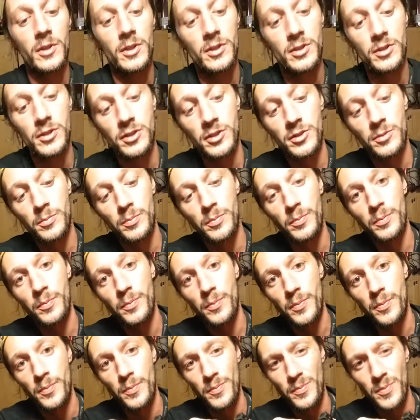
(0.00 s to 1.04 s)
you just
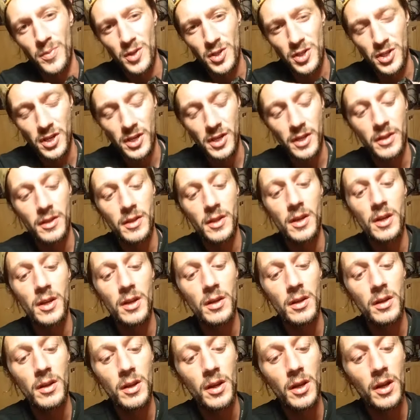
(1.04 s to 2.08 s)
push it in
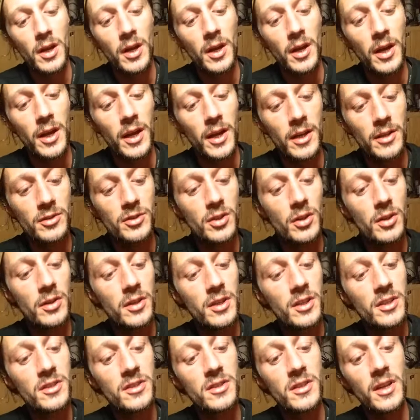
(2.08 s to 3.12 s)
there, and so
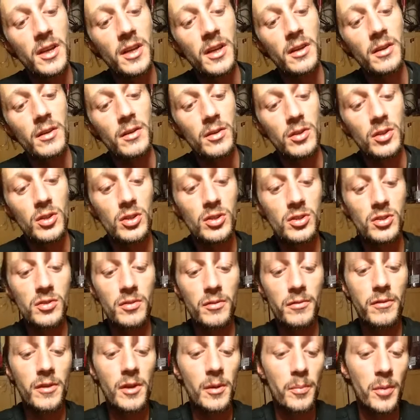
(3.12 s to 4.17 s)
this thing used
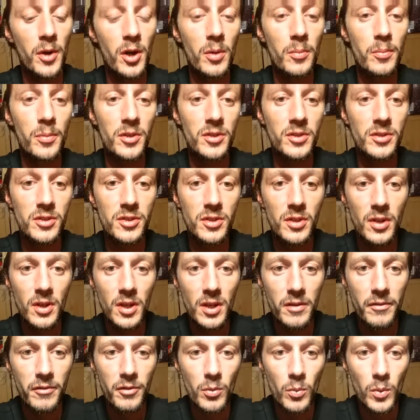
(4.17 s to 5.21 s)
to flip open. So
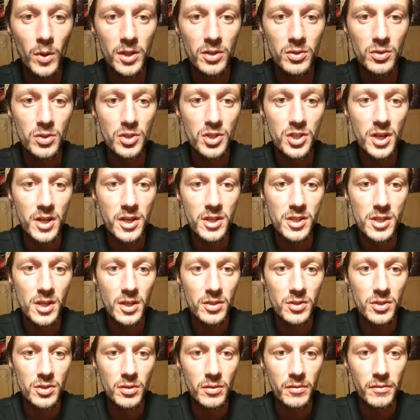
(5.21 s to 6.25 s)
if you want to change
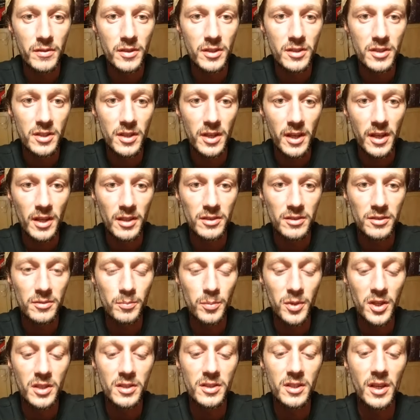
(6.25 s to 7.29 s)
out your
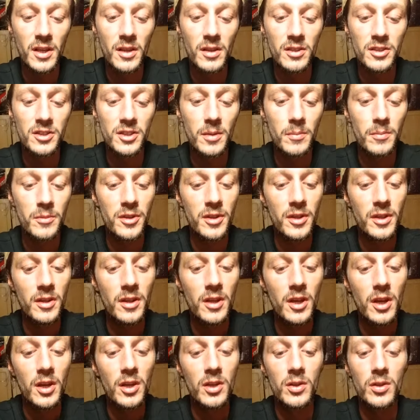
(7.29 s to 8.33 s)
VTX pigtail or something,
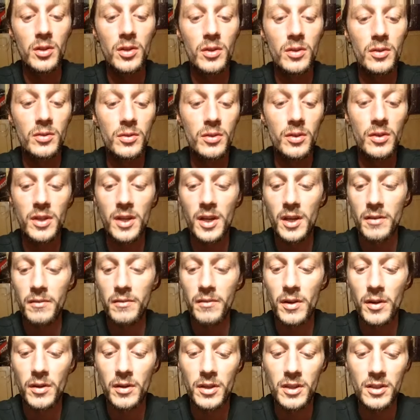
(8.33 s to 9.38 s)
you can do that
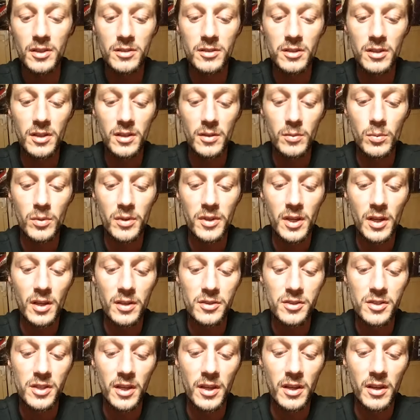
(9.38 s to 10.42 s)
very easily
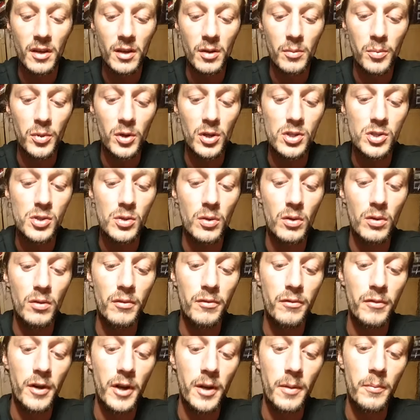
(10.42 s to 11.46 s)
without taking apart your
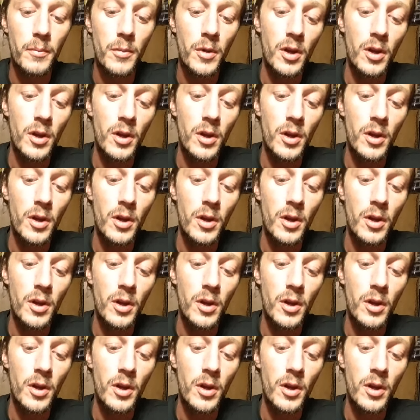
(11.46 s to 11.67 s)
whole frame.